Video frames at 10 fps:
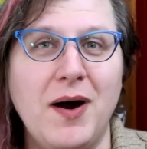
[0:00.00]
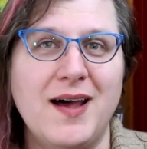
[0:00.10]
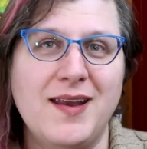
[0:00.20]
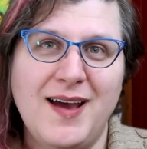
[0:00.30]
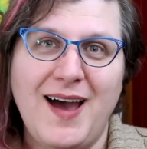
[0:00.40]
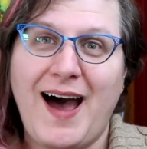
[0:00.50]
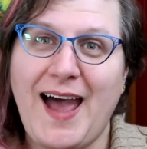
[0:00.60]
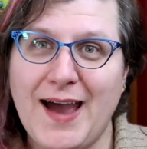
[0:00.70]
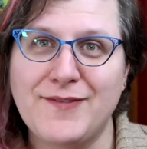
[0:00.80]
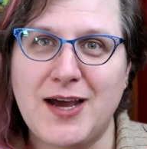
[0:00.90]
but
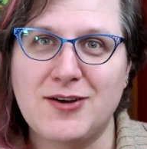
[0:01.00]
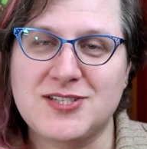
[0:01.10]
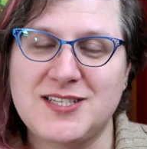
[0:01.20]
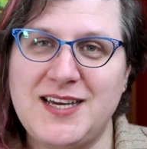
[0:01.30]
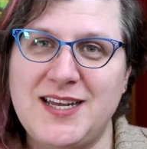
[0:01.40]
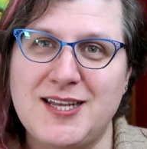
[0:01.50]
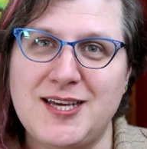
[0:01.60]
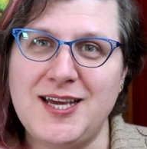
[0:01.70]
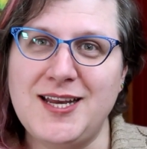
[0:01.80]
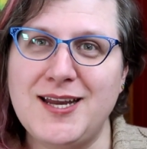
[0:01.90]
I have now seen
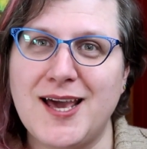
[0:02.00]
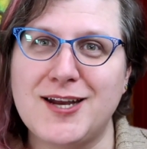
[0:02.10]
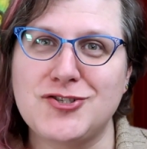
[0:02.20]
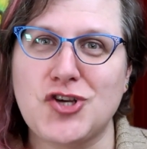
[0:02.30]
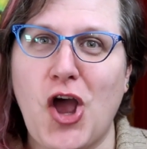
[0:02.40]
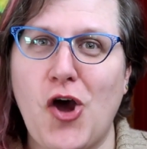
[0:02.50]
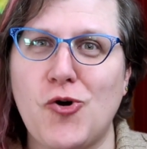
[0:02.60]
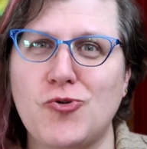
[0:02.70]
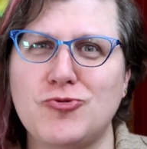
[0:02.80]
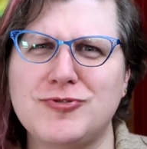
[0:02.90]
Indiana
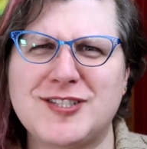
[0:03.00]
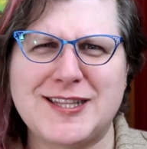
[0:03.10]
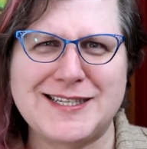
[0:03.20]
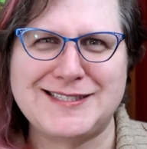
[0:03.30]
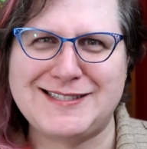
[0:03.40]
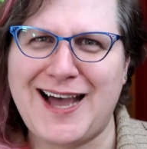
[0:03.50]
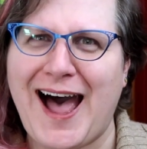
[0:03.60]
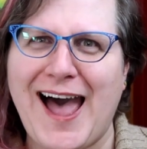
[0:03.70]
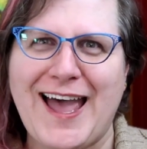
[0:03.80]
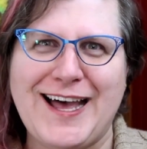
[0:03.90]
Jones and the
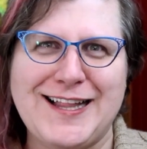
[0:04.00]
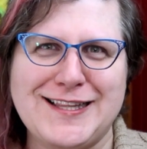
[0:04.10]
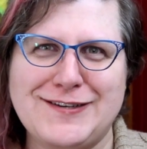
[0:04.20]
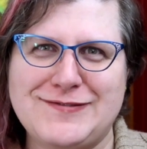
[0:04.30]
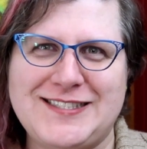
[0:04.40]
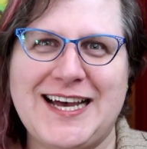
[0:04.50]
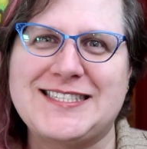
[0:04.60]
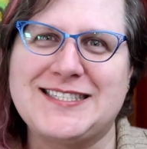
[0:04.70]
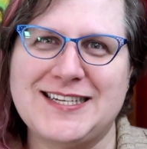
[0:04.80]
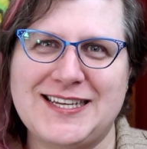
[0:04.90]
Dial of
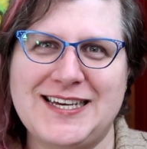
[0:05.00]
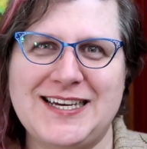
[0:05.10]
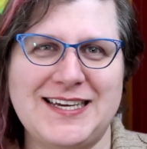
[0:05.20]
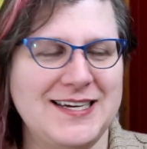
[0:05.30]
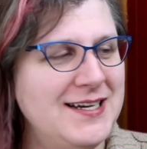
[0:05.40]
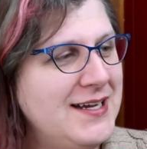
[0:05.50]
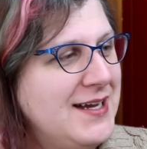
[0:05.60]
Destiny.